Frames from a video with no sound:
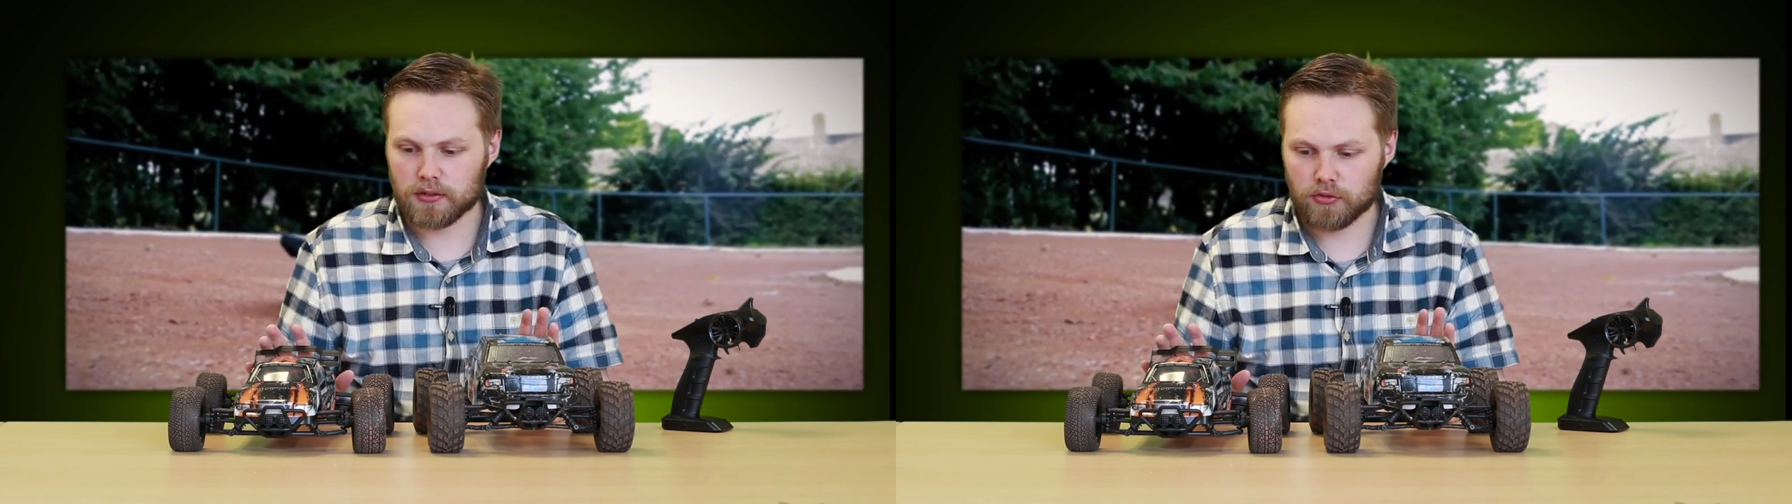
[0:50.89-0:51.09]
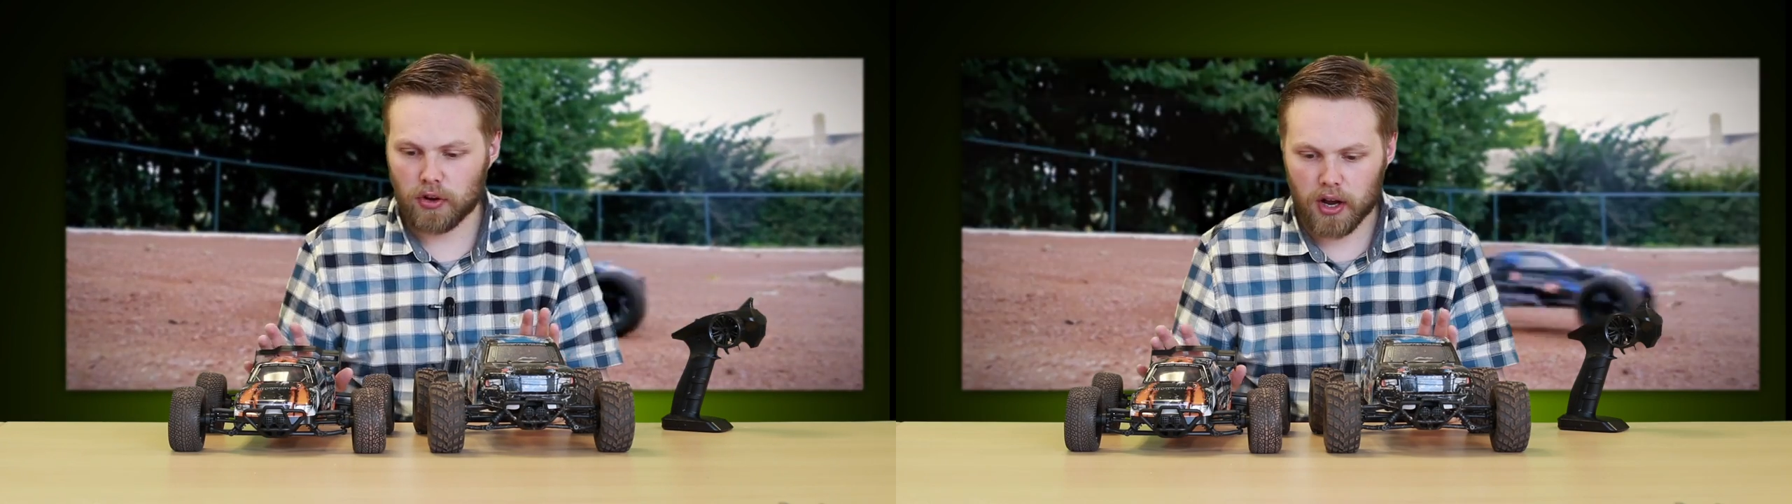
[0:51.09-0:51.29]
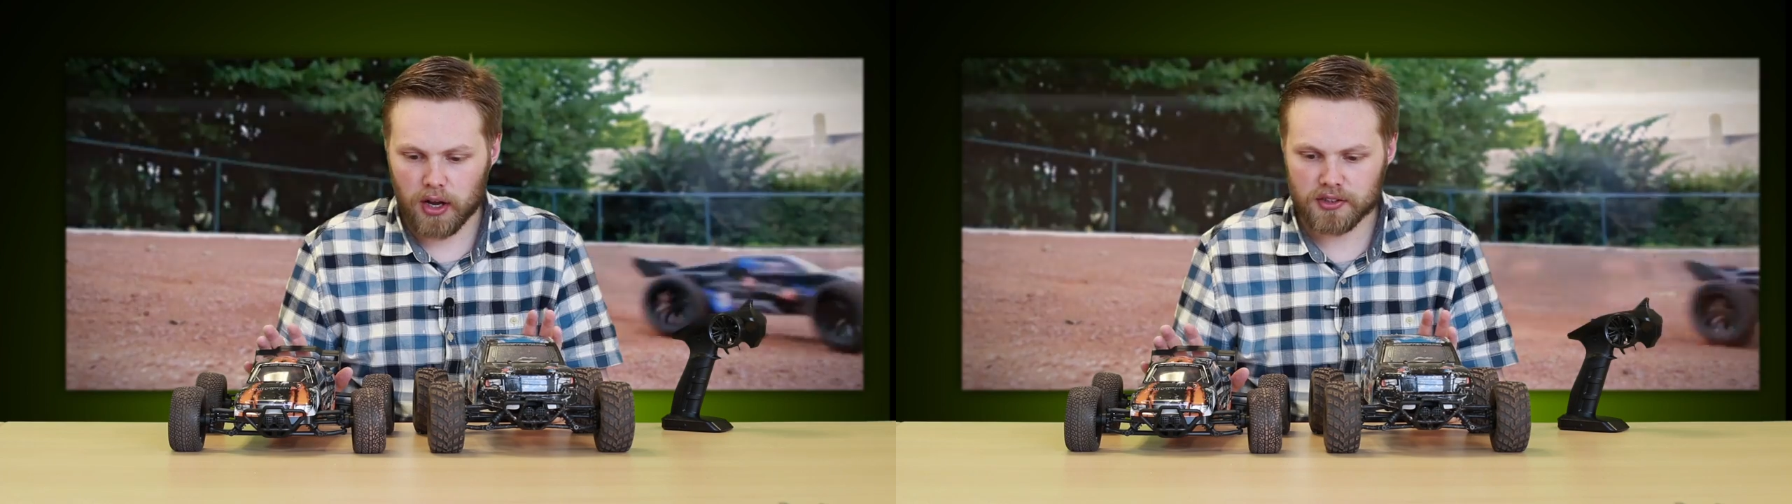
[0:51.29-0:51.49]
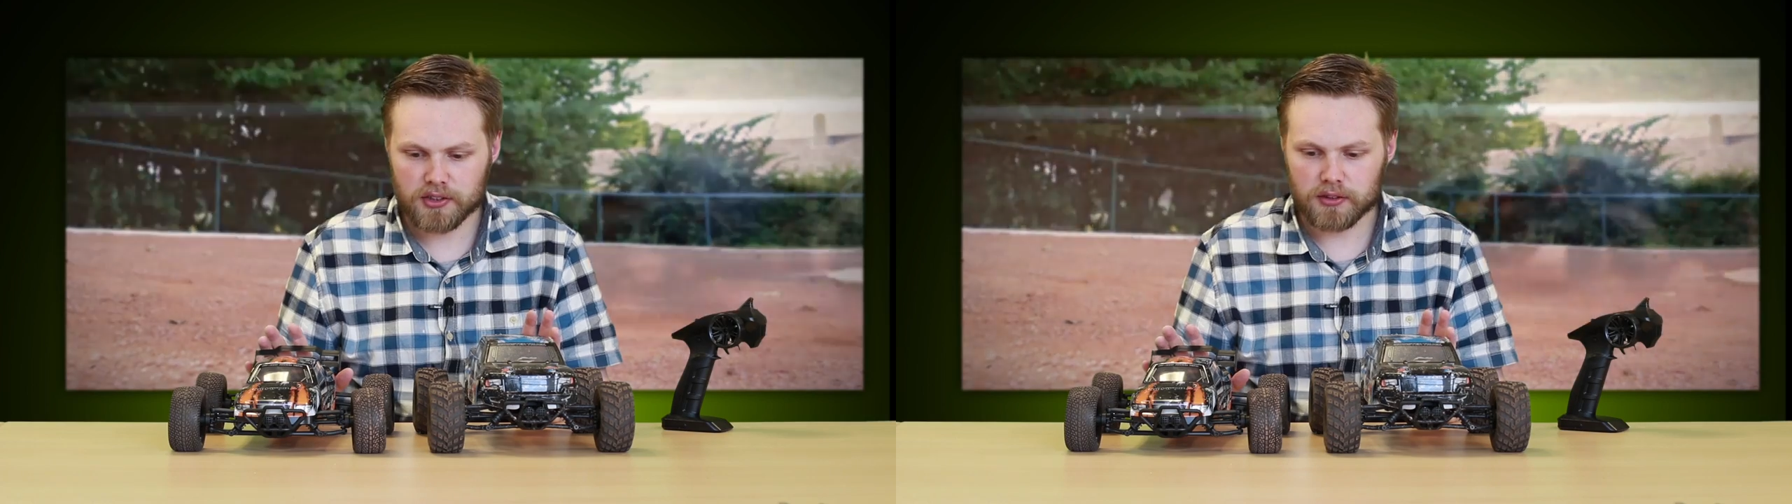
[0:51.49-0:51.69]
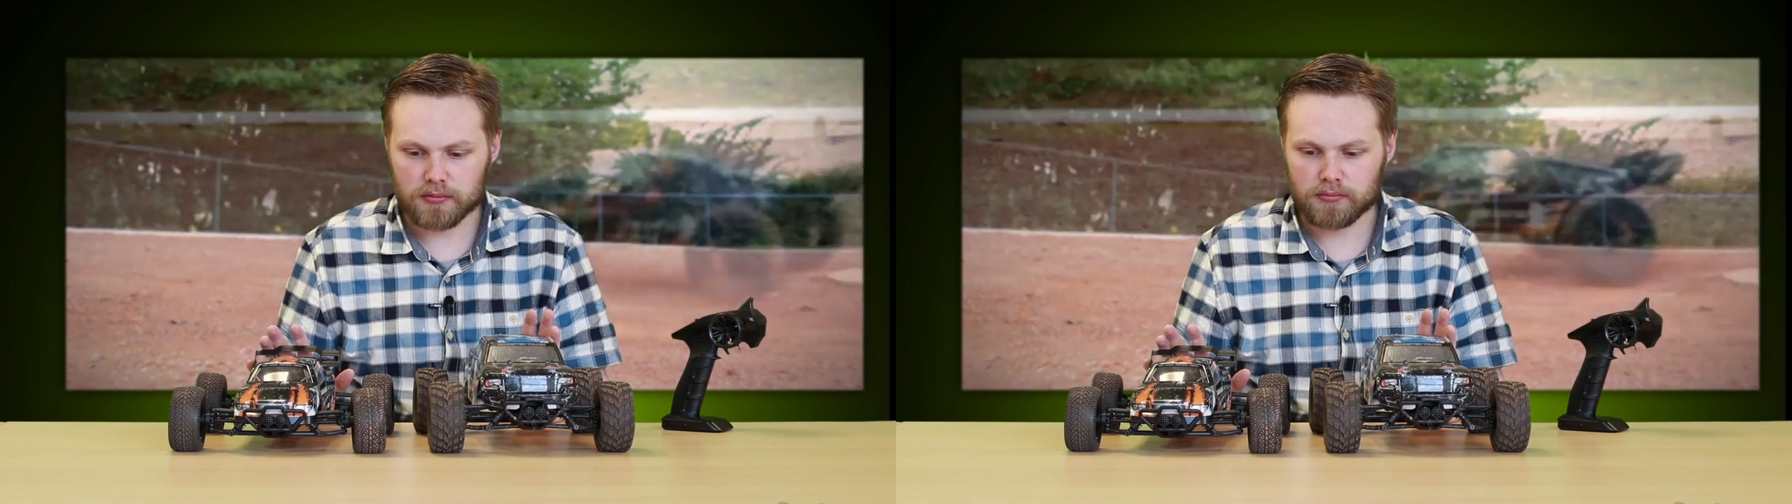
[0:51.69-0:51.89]
and
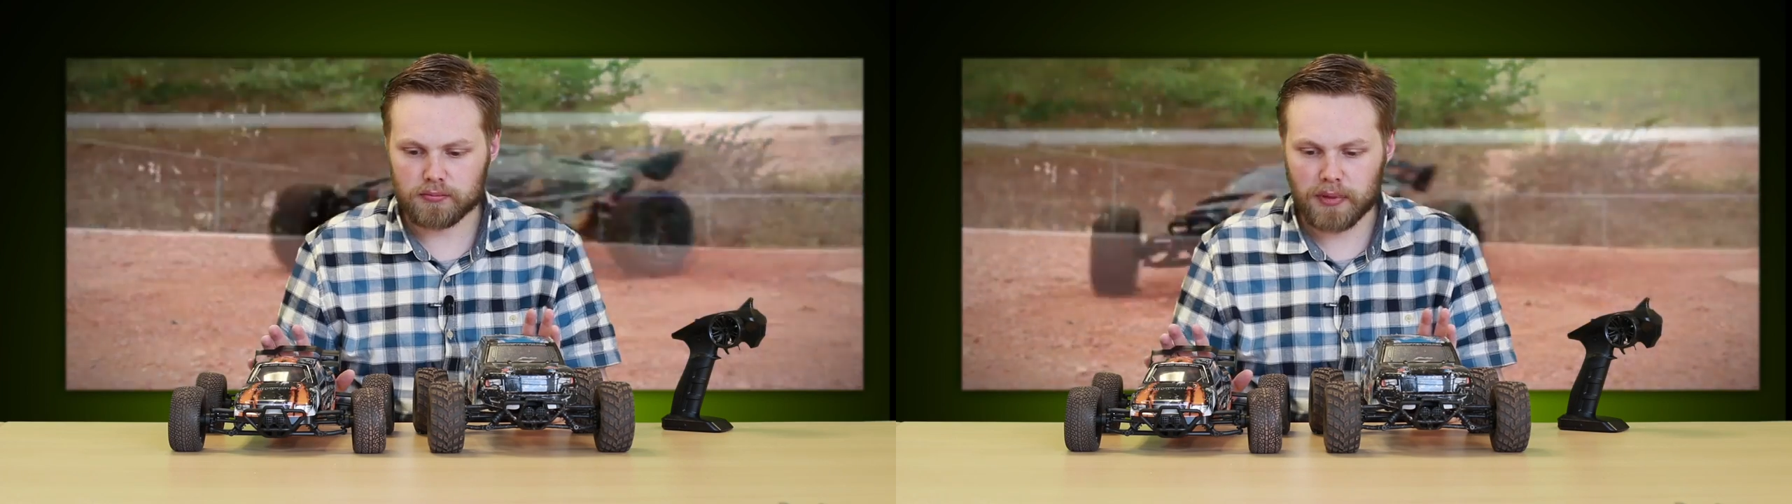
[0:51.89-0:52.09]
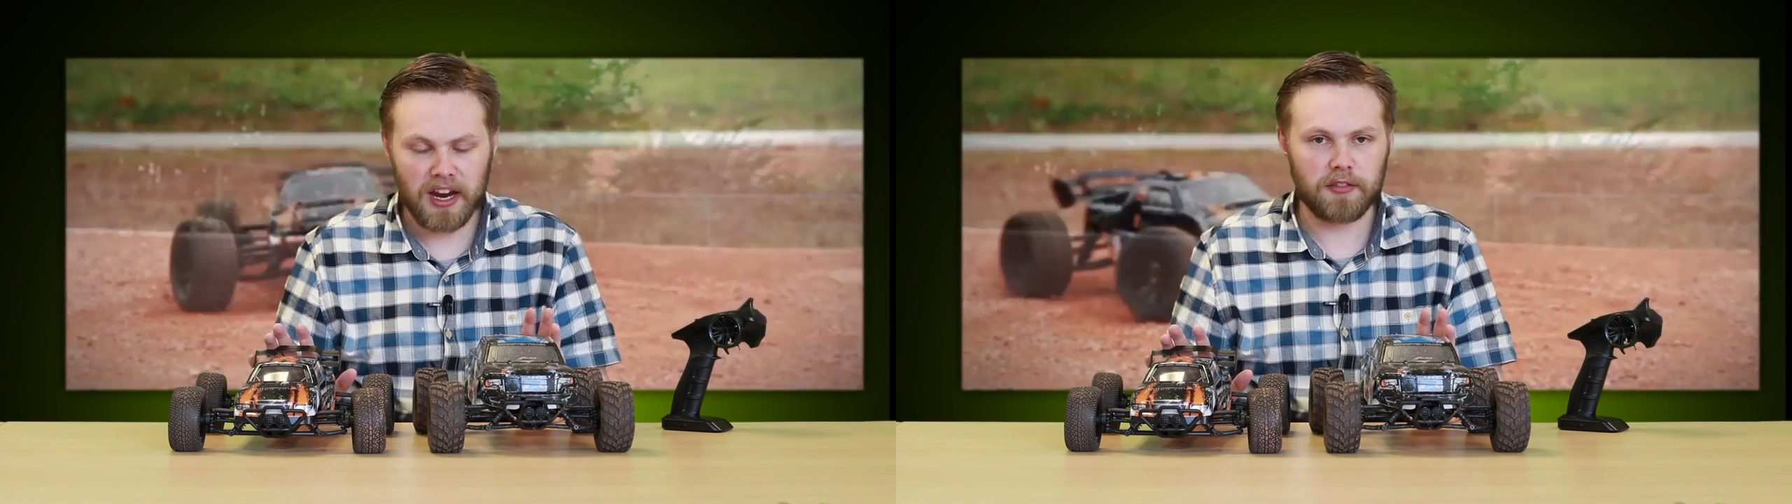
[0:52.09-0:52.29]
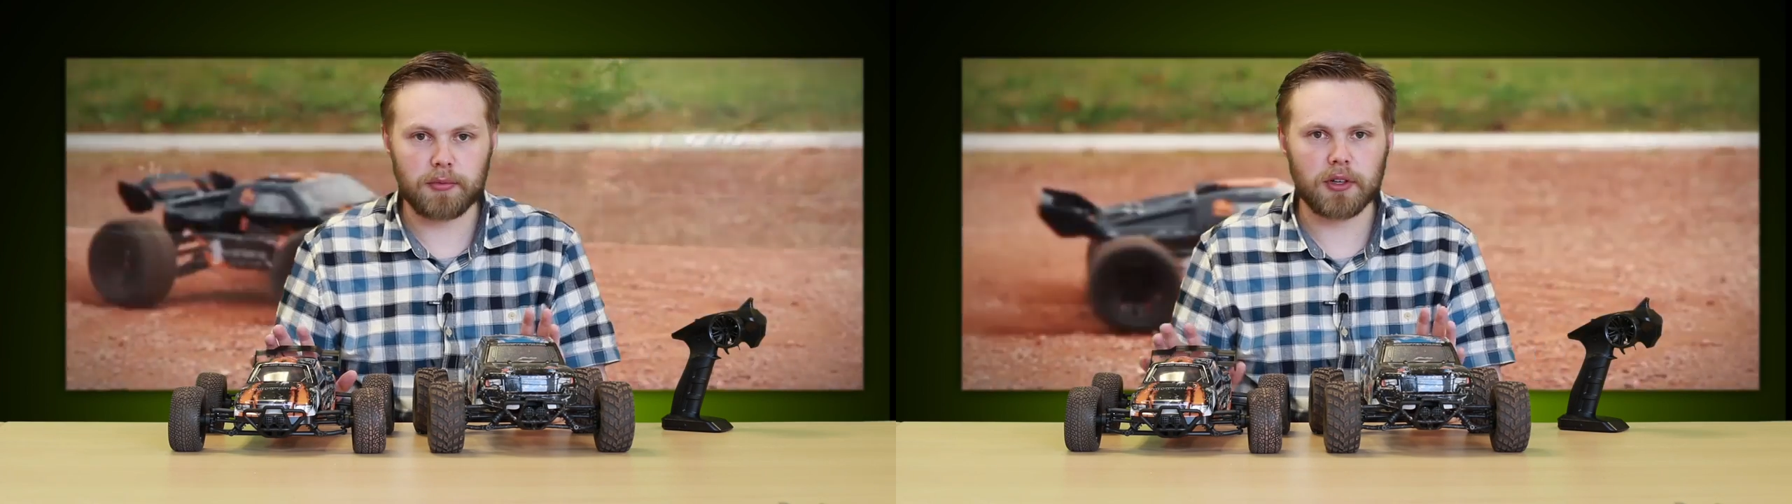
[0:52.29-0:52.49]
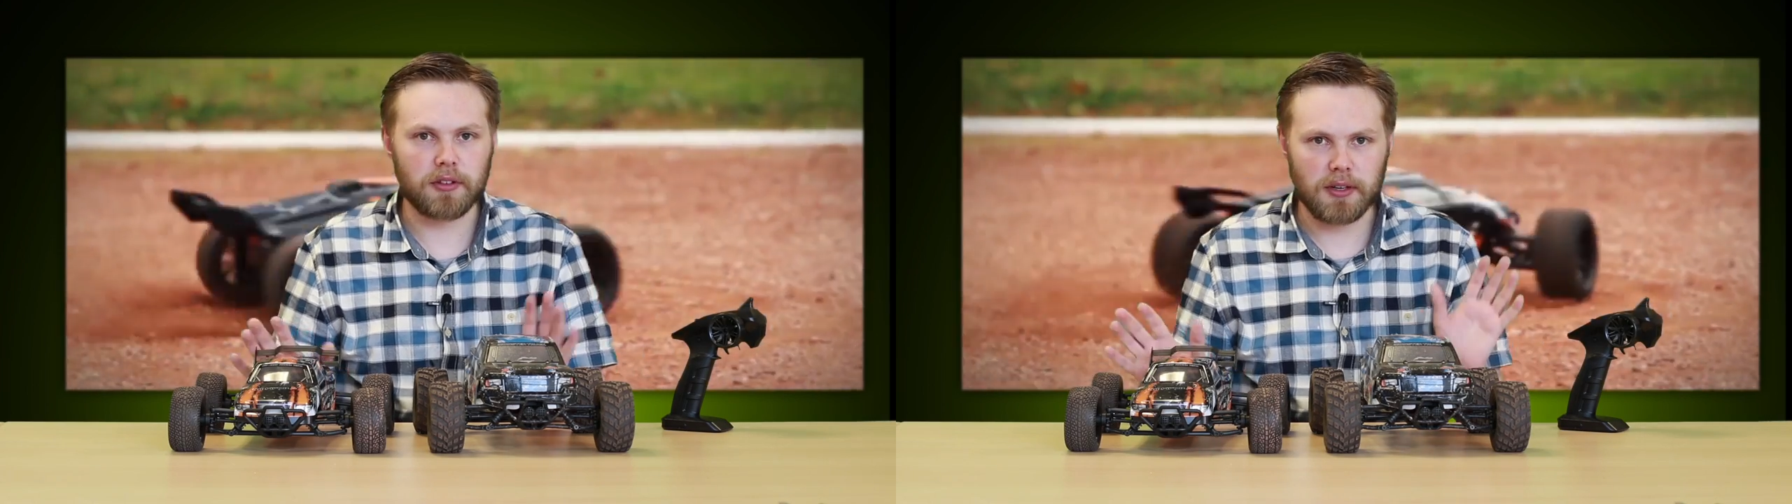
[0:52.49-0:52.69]
grass and pavement,